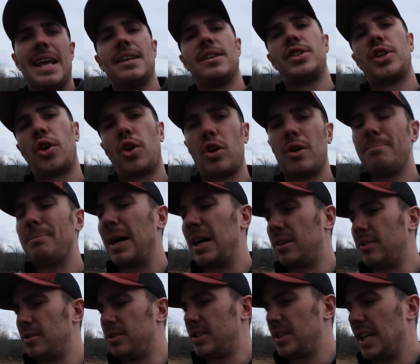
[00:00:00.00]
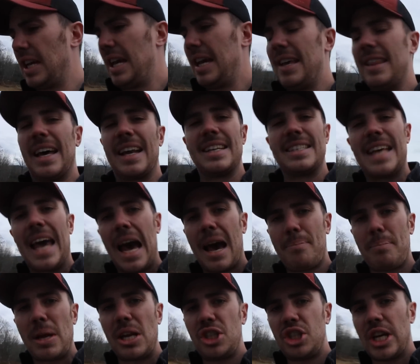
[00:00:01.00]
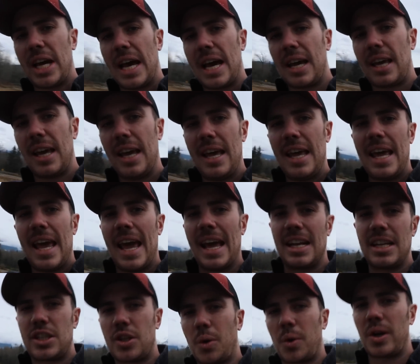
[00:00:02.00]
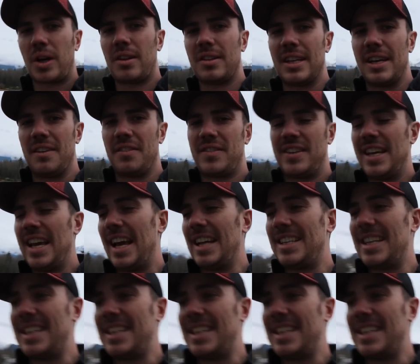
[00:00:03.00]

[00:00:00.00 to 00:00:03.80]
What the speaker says: and turnbuckles. That is Happijac and Torklift. And